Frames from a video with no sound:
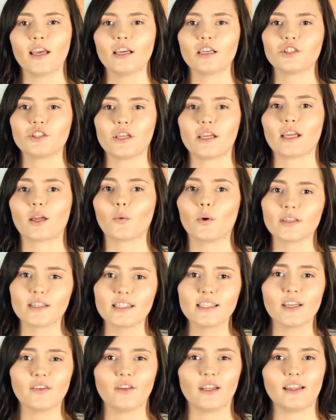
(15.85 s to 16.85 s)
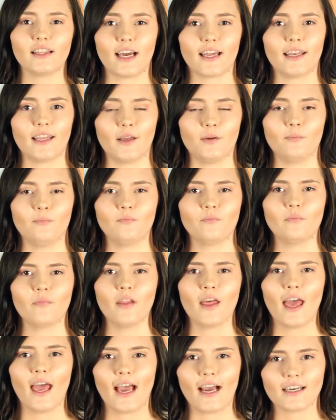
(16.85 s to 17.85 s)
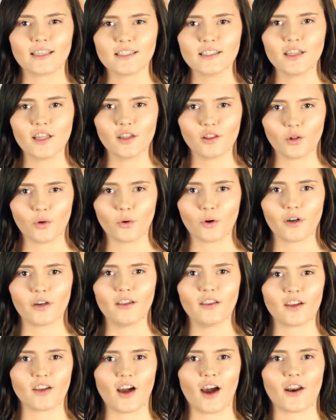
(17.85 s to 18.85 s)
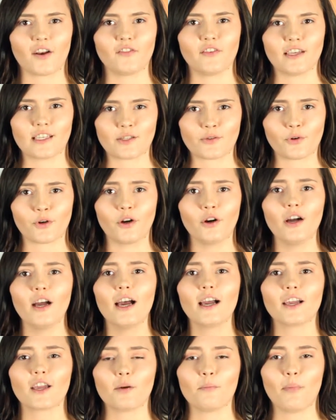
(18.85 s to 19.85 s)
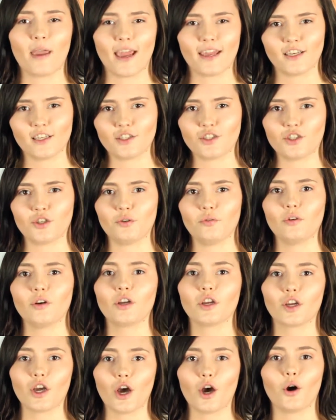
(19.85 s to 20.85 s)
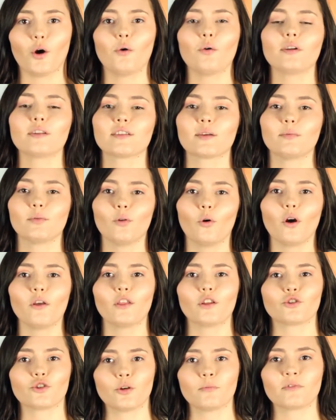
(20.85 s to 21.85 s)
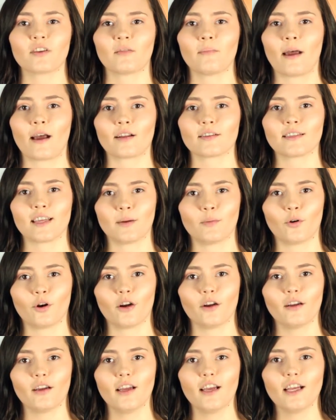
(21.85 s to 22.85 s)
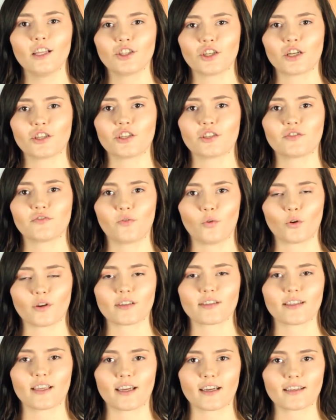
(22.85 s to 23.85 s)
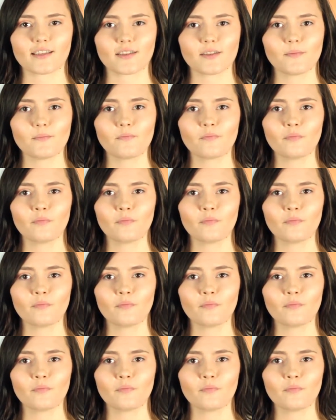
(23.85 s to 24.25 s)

She inquisitively led him. "Hasn't the Lord, the God of Israel, commanded you, go, deploy the troops on Mount Tabor?" Judges 4:6.